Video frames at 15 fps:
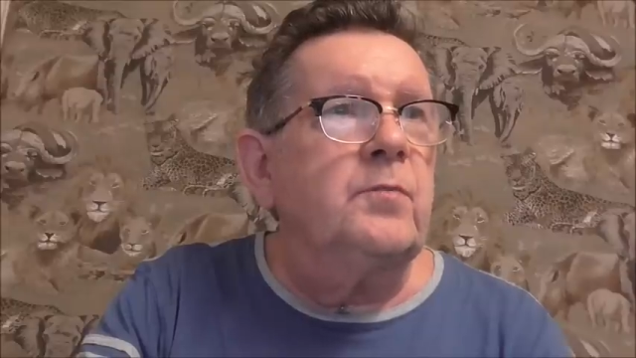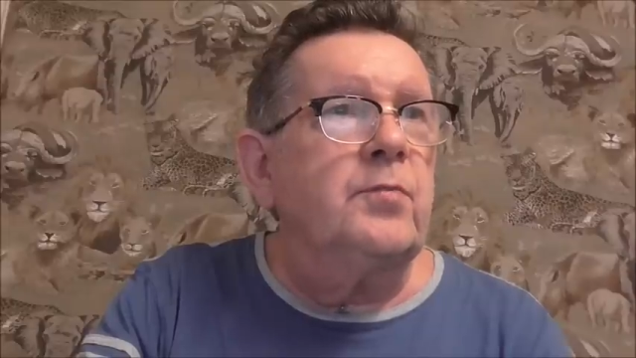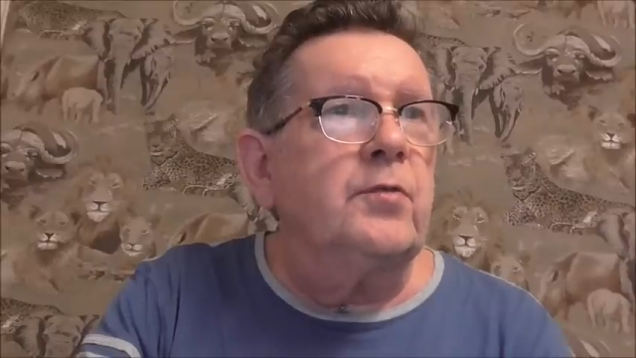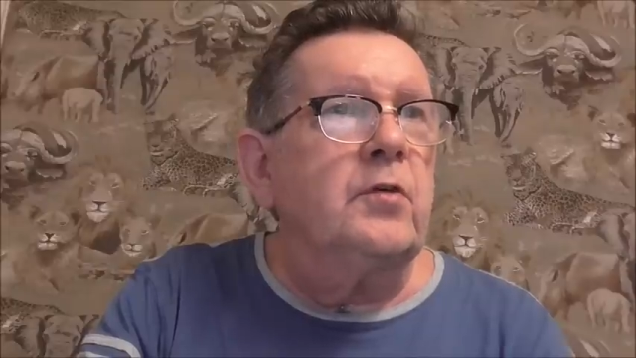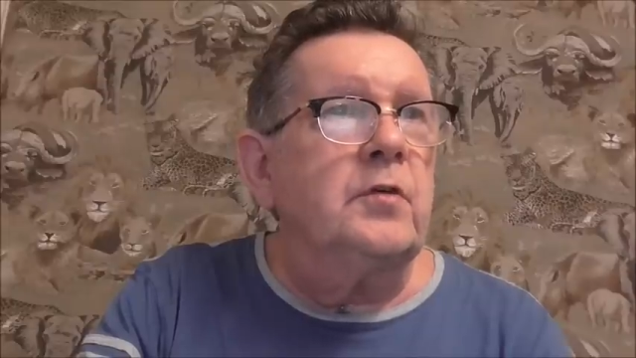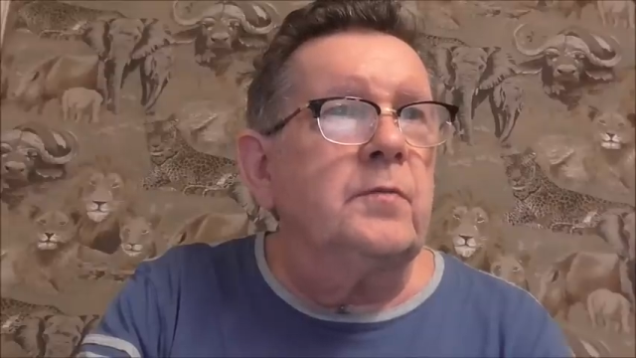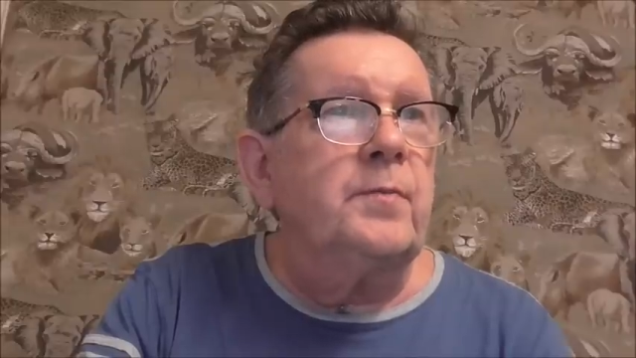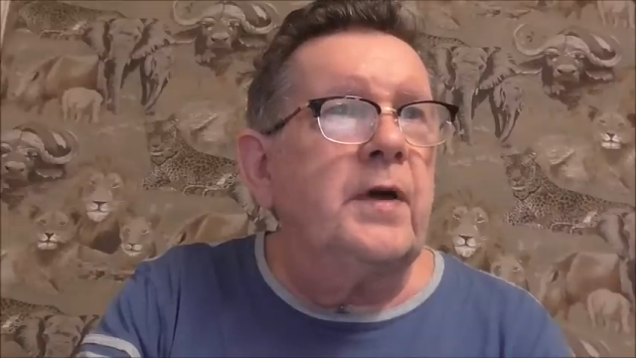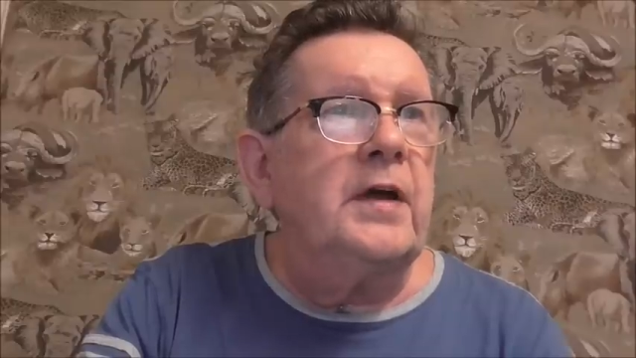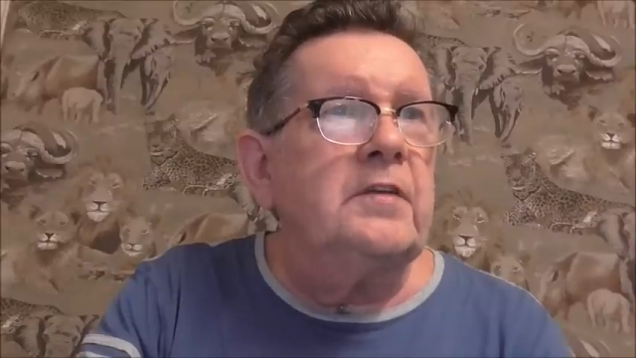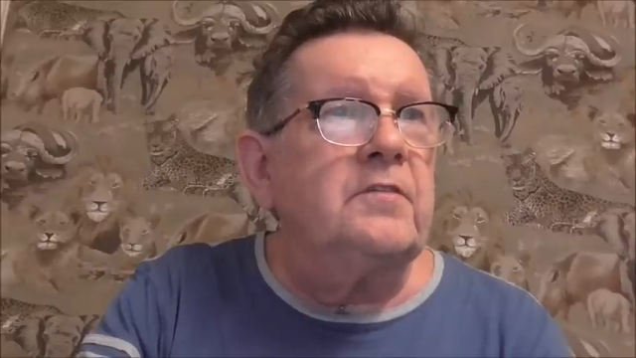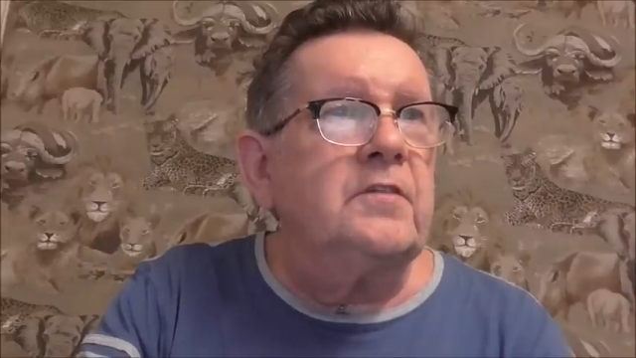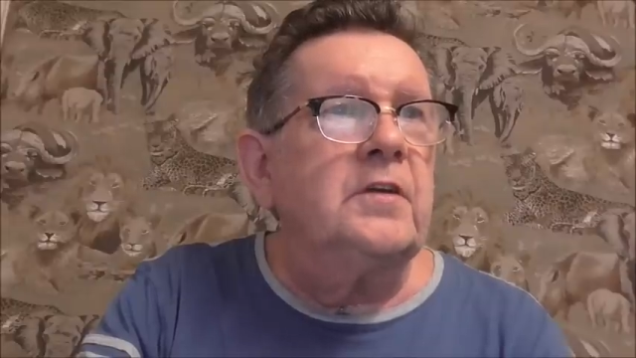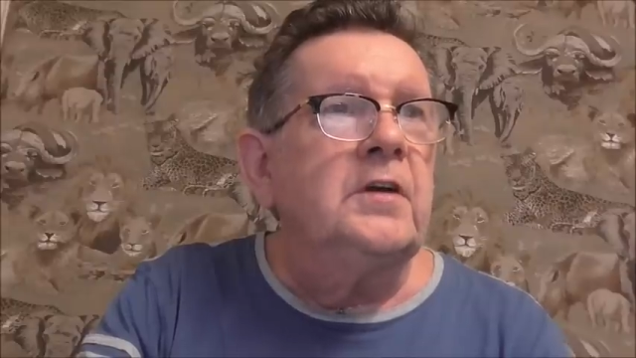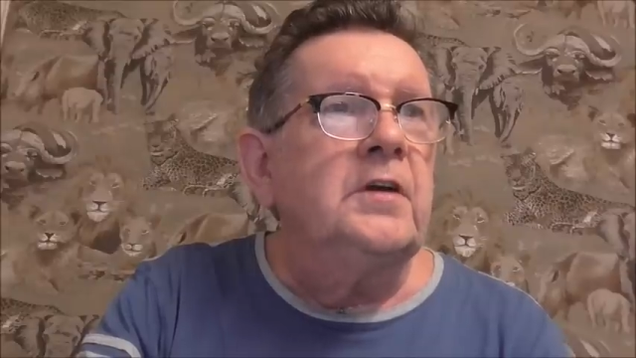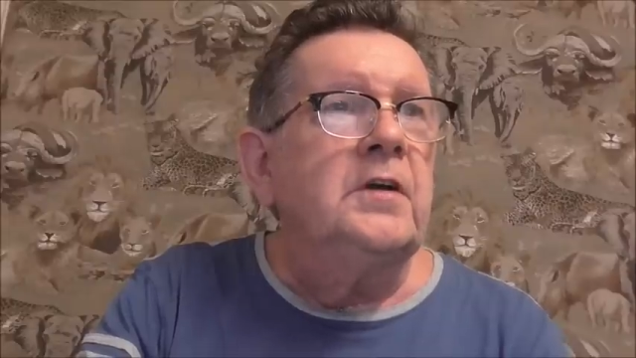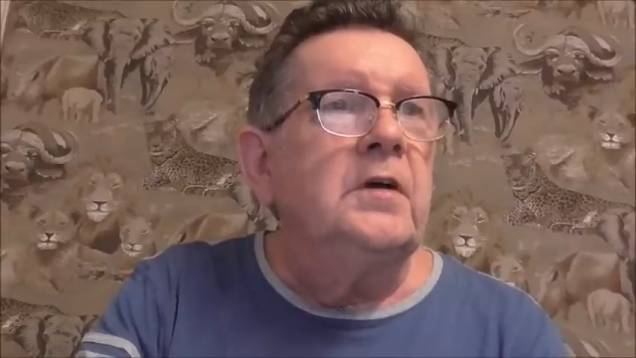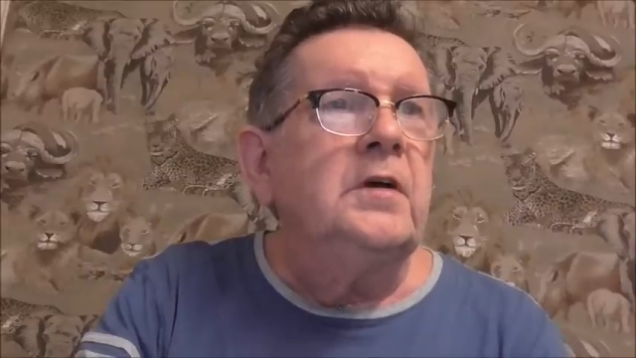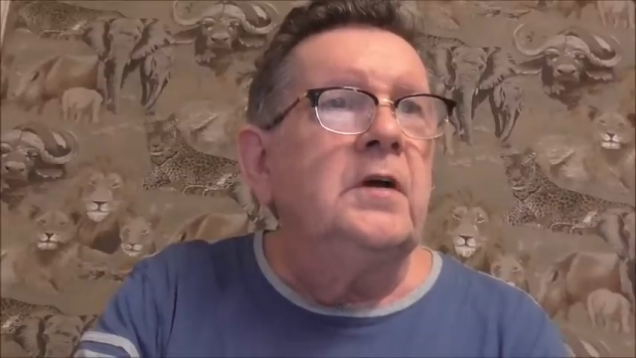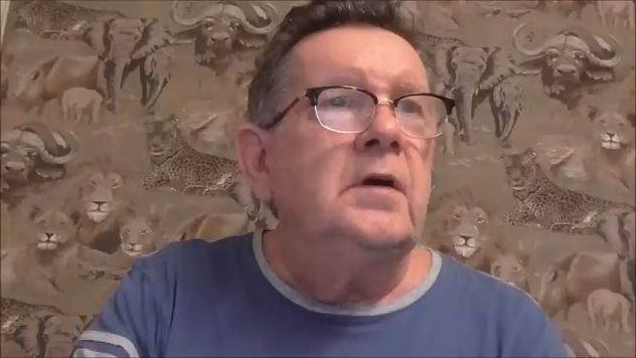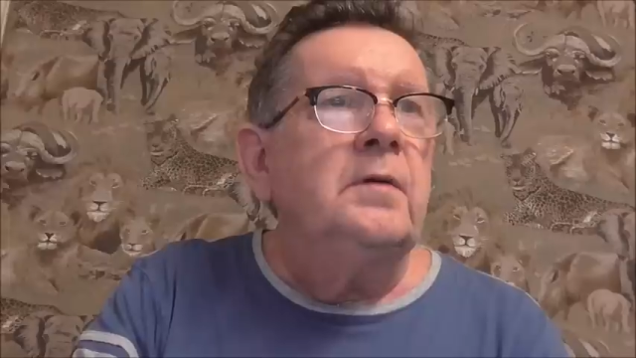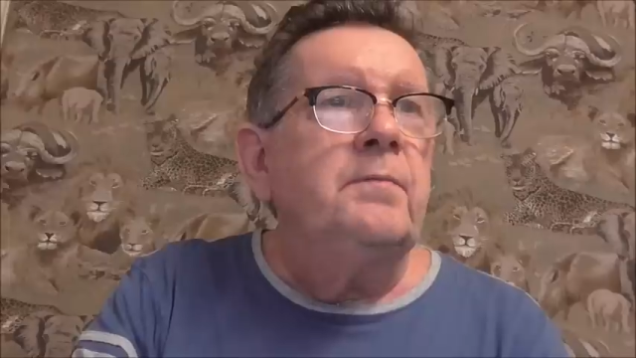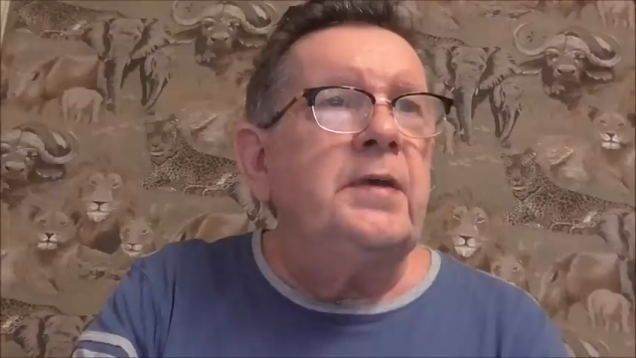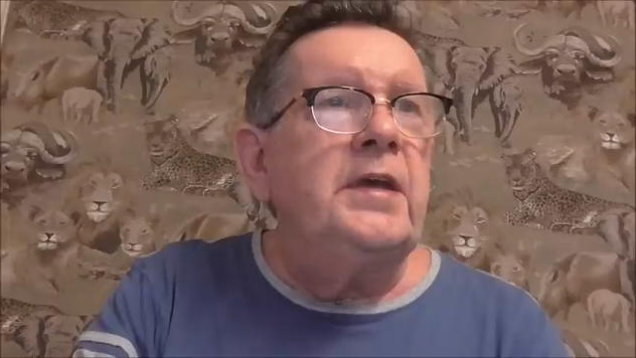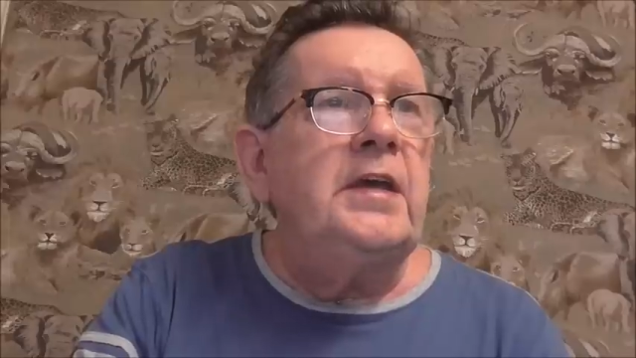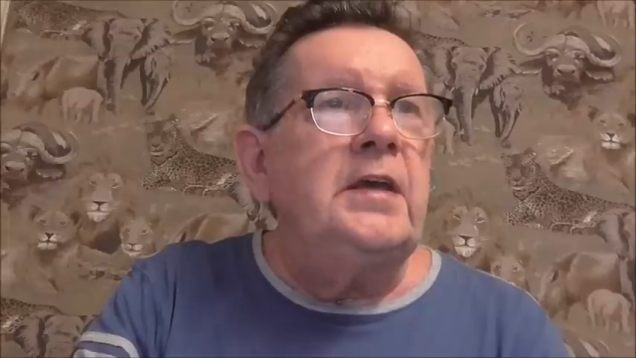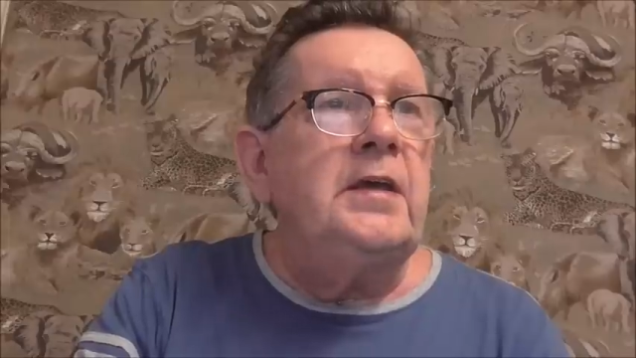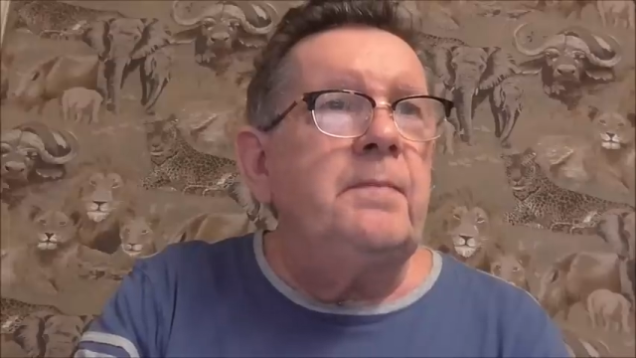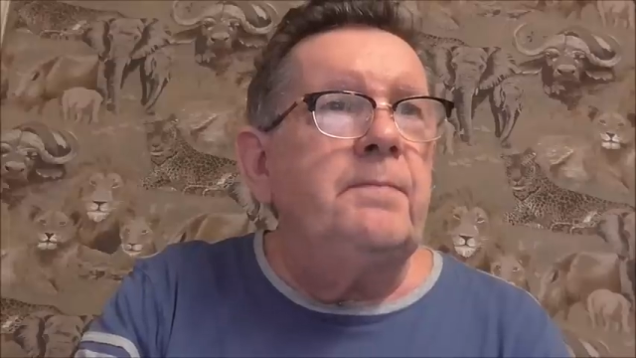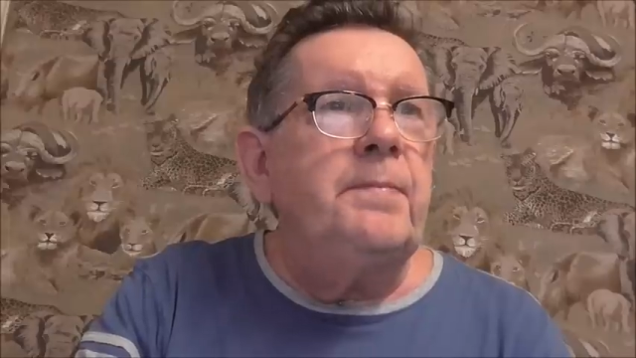broad-based
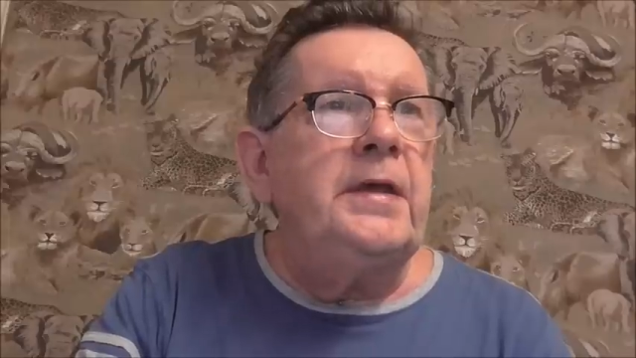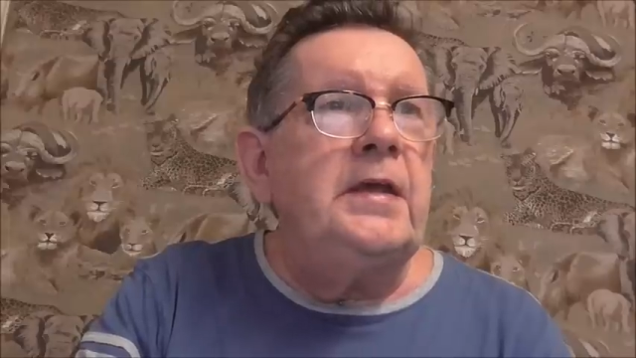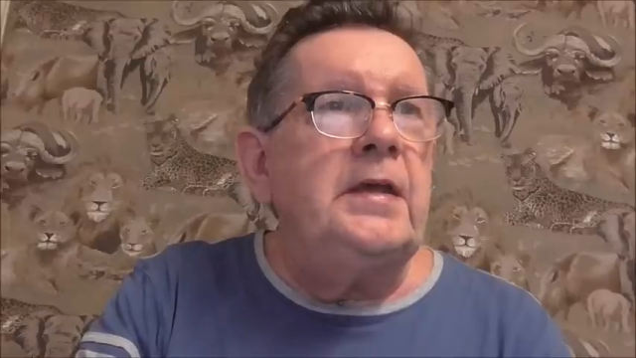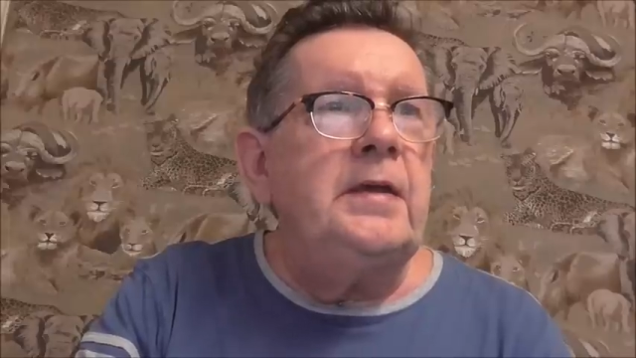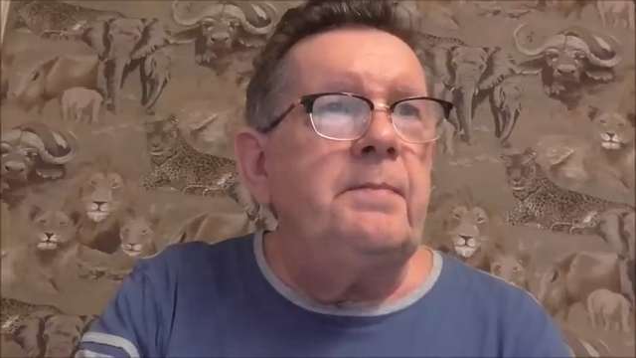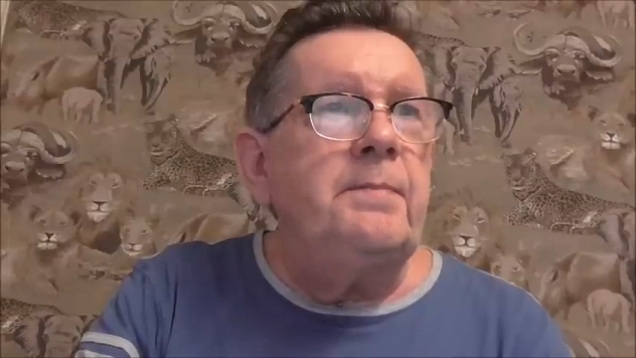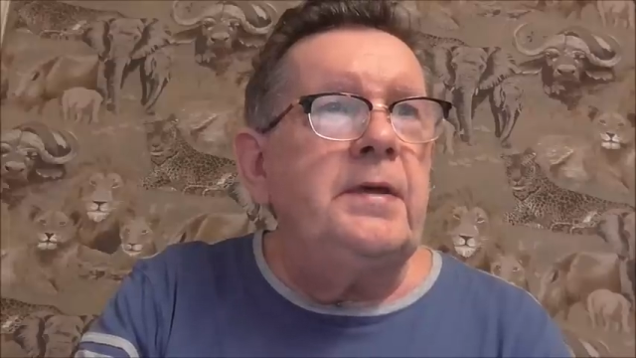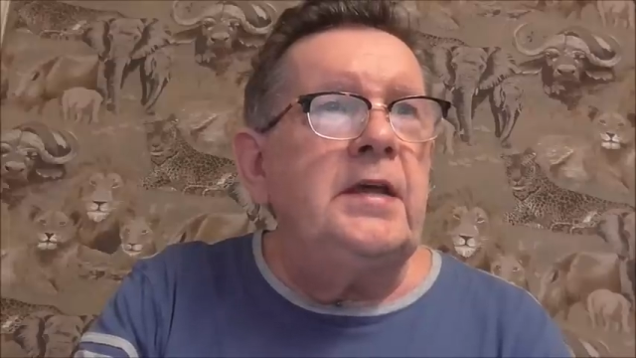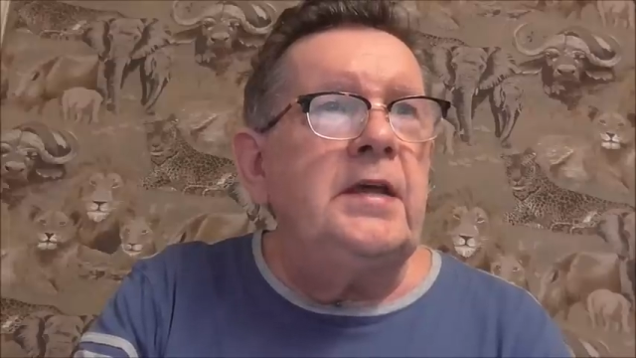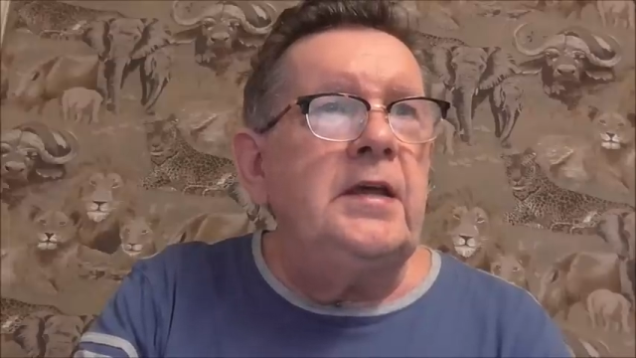BBBEE